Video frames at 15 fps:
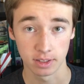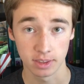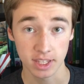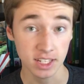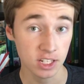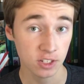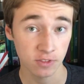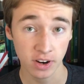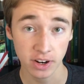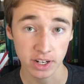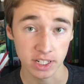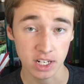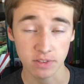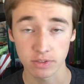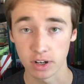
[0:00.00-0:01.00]
This is very
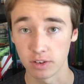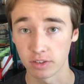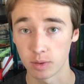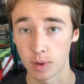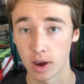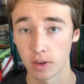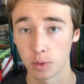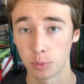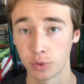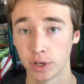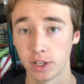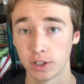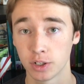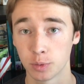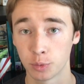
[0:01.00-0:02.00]
different from how the
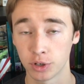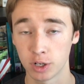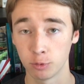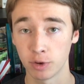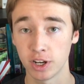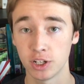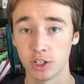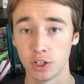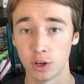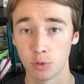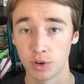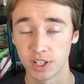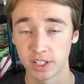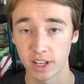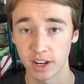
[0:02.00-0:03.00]
predator-prey ratio
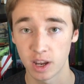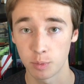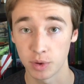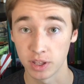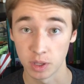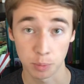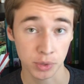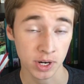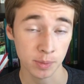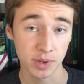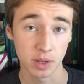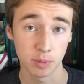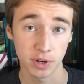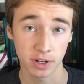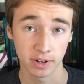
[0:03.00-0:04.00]
was set up in the
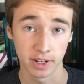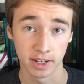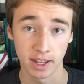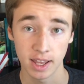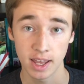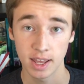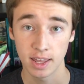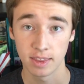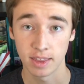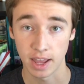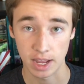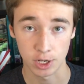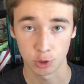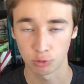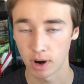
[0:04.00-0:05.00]
Permian period, the
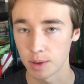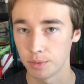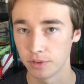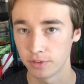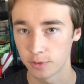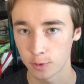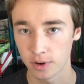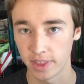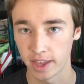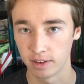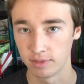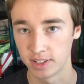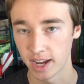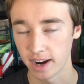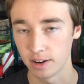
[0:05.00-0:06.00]
age right before that
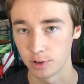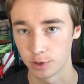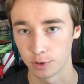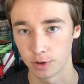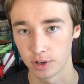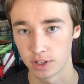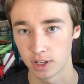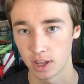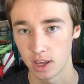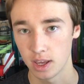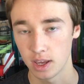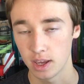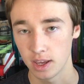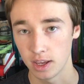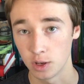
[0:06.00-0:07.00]
of dinosaurs,
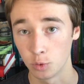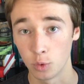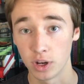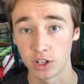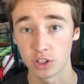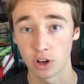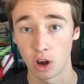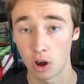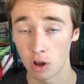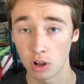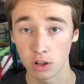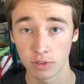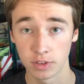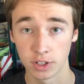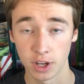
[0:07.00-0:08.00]
in which
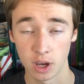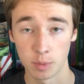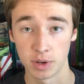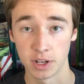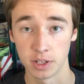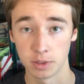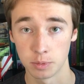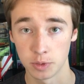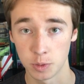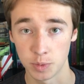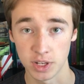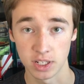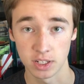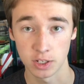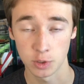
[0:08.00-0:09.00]
all of the dominant
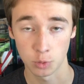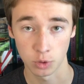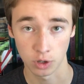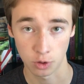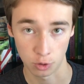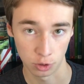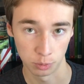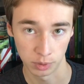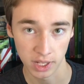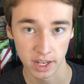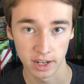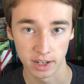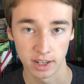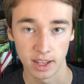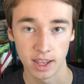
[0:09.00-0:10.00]
species were
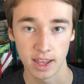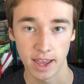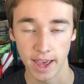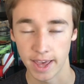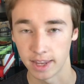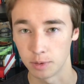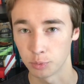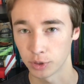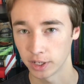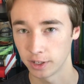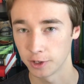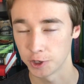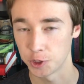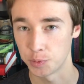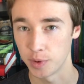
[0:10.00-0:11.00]
cold-blooded, and
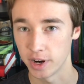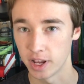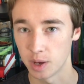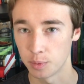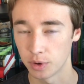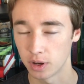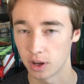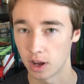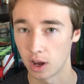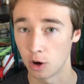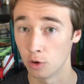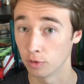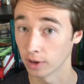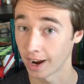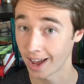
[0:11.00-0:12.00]
predators made up
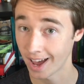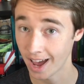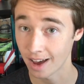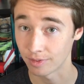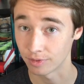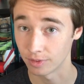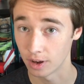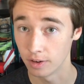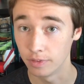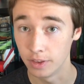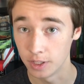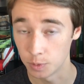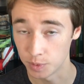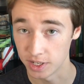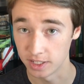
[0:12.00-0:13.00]
over half of the
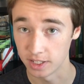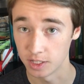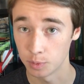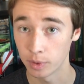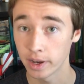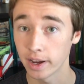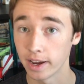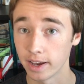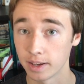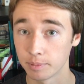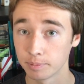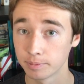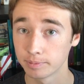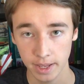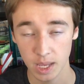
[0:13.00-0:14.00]
species pie.
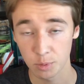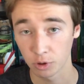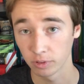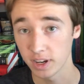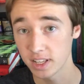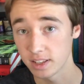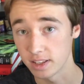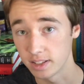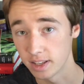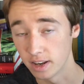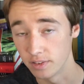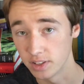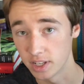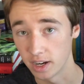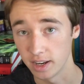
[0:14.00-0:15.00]
A more recent set
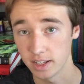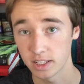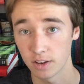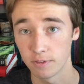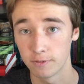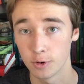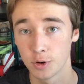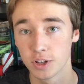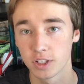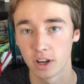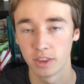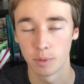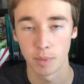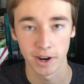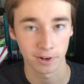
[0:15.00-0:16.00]
of studies have focused
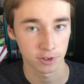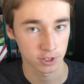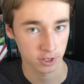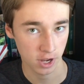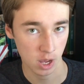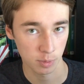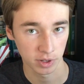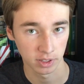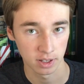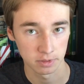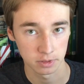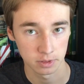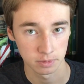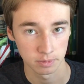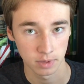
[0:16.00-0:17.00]
on the microscopic
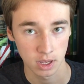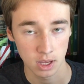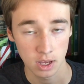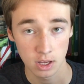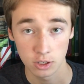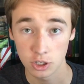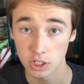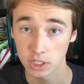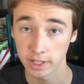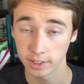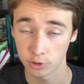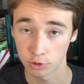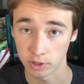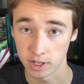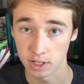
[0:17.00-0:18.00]
level. Just like
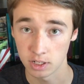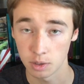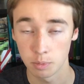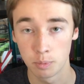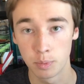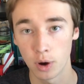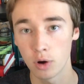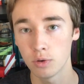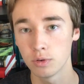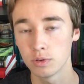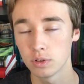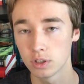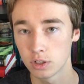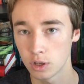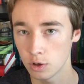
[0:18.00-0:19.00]
trees,
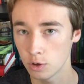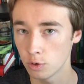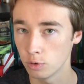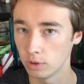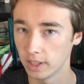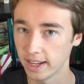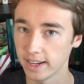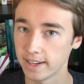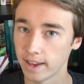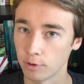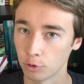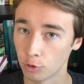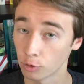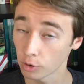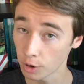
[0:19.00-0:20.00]
bones too lay
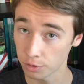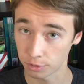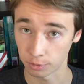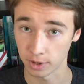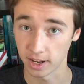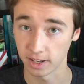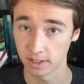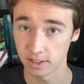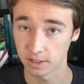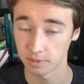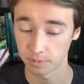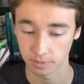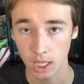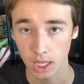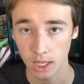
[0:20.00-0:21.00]
down growth rings.
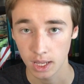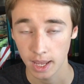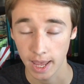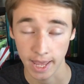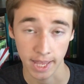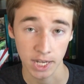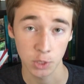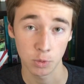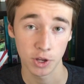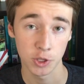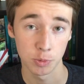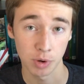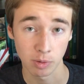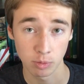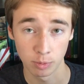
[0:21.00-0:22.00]
And while you
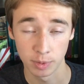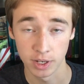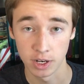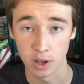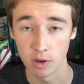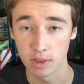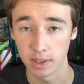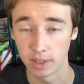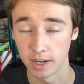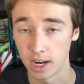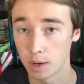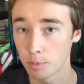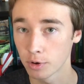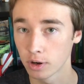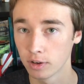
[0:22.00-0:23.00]
probably know that the
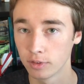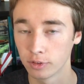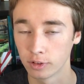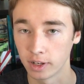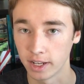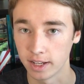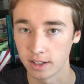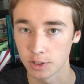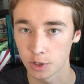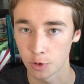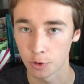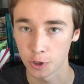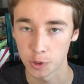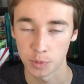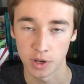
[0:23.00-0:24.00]
number of rings
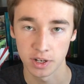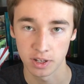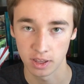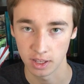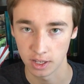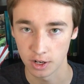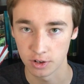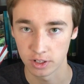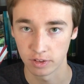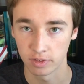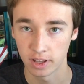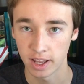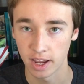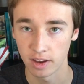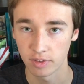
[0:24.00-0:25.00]
correspond to the years of
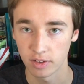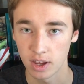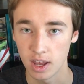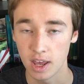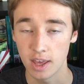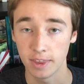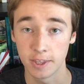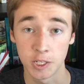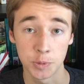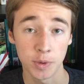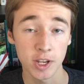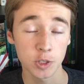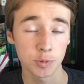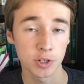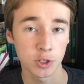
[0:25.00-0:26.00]
life, the
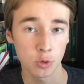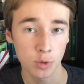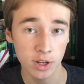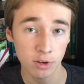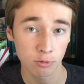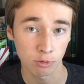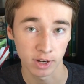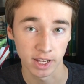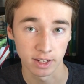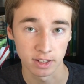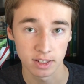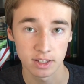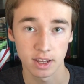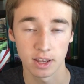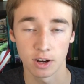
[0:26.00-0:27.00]
space between
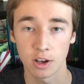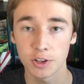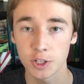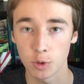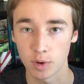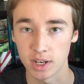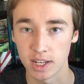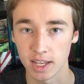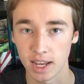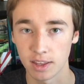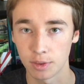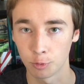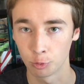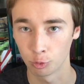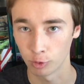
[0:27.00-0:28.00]
rings can also indicate
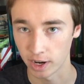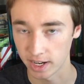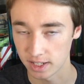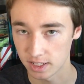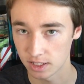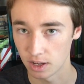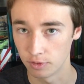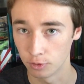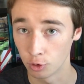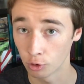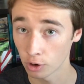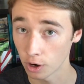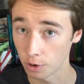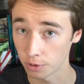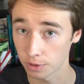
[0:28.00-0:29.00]
the rates of
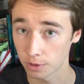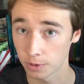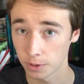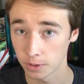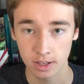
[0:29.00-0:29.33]
growth.